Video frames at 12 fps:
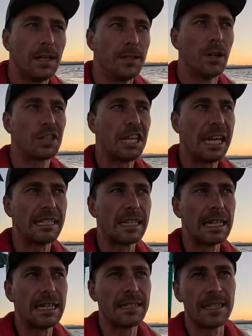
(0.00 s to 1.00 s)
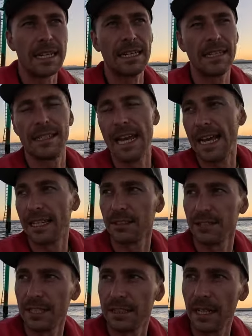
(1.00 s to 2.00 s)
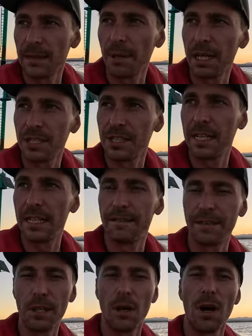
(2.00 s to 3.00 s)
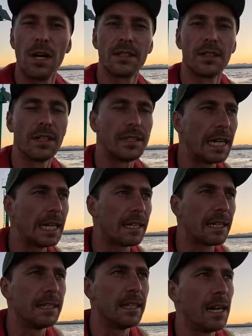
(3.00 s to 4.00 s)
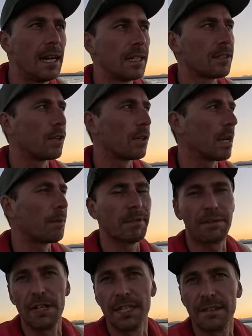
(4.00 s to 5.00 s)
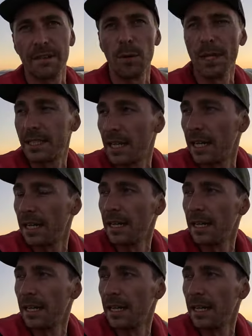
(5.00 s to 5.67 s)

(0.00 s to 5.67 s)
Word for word: Not chasing any stinky stags or anything, but just get a few hinds on the deck and uh, stock up the freezer for winter.